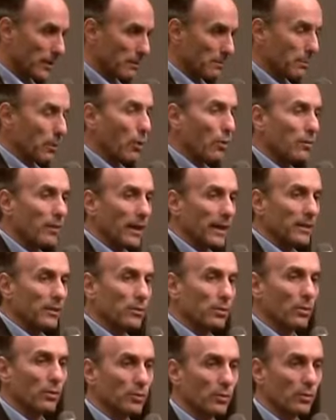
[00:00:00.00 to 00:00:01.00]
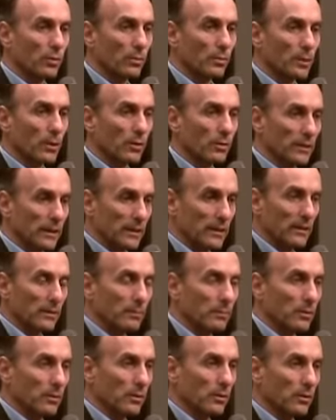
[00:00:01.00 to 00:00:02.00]
that bovine growth hormone in
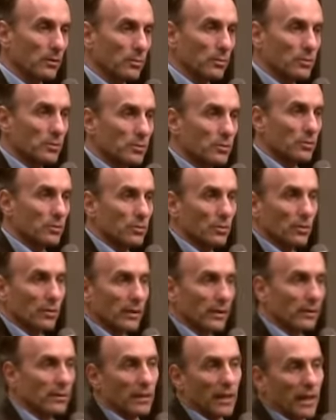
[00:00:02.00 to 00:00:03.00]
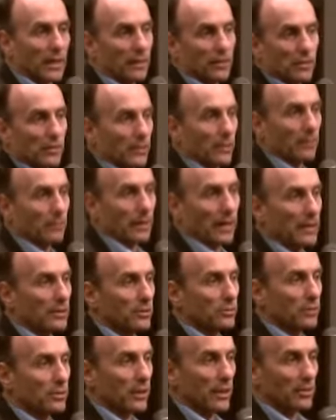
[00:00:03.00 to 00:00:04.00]
the milk was destroyed during
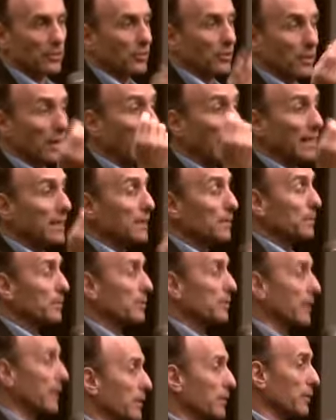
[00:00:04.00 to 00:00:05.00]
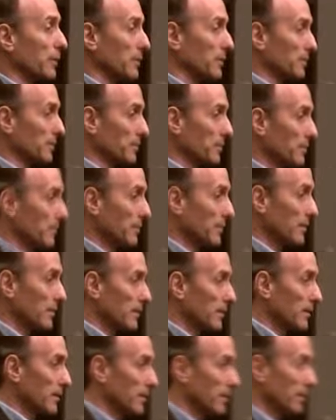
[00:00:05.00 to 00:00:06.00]
pasteurization, 90% of it.
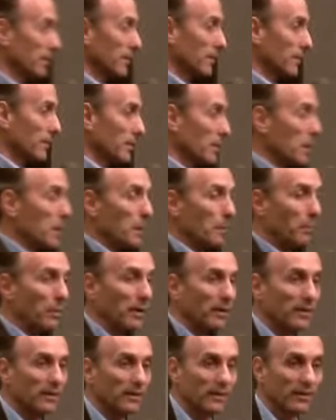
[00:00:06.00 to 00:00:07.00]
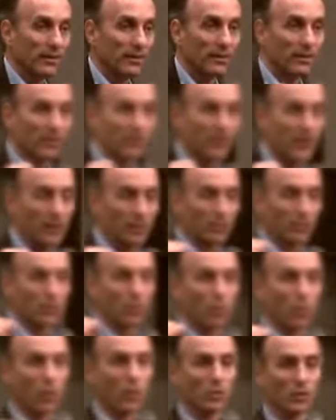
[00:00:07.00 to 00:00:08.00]
But they were
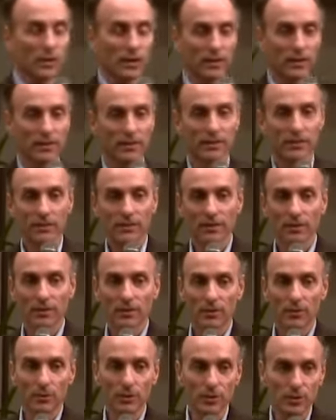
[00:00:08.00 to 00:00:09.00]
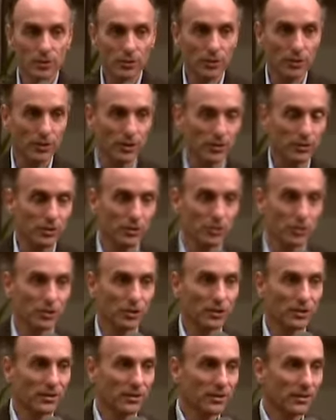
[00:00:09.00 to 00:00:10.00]
quoting
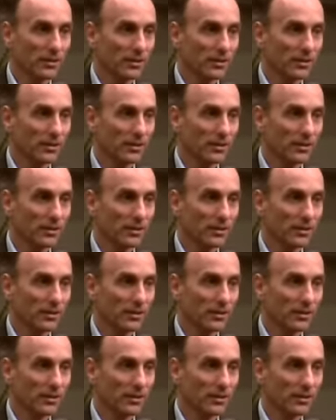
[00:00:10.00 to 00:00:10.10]
research